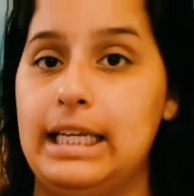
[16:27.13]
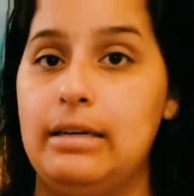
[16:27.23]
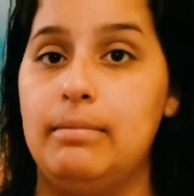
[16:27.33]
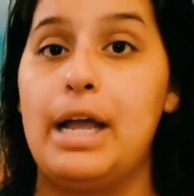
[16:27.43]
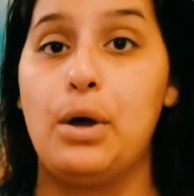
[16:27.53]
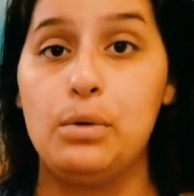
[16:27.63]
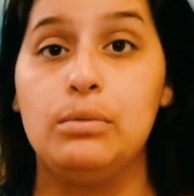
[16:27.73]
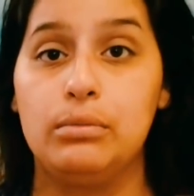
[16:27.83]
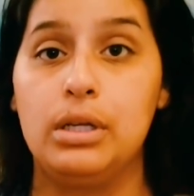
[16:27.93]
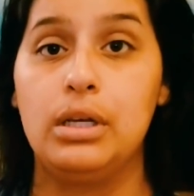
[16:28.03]
did my
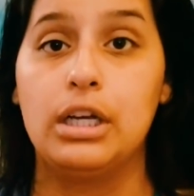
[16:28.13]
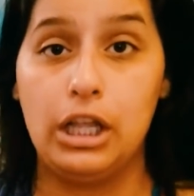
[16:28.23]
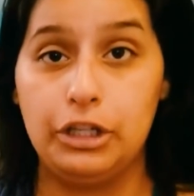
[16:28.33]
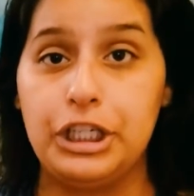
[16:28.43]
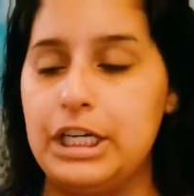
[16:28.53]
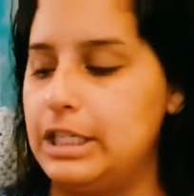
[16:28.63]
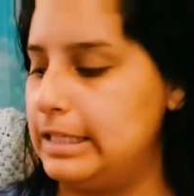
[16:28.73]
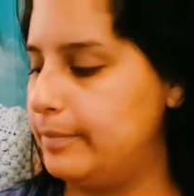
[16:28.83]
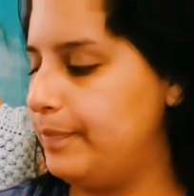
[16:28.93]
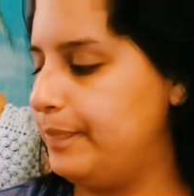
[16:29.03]
own color
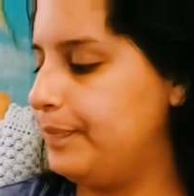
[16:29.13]
changes.